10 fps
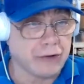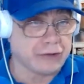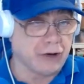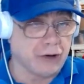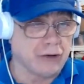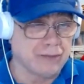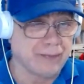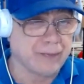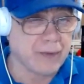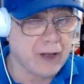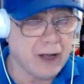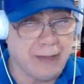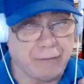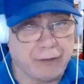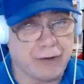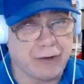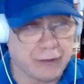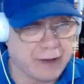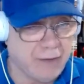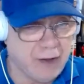So, and that we see on
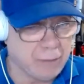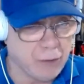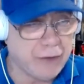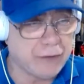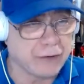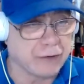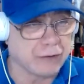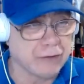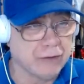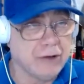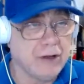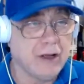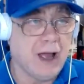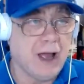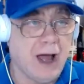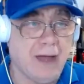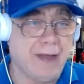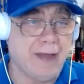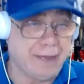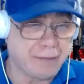TV and movies. So
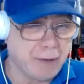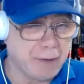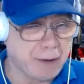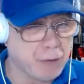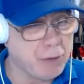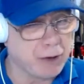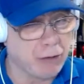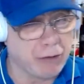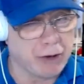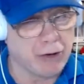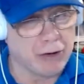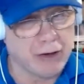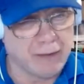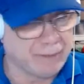that's been a big movement going on.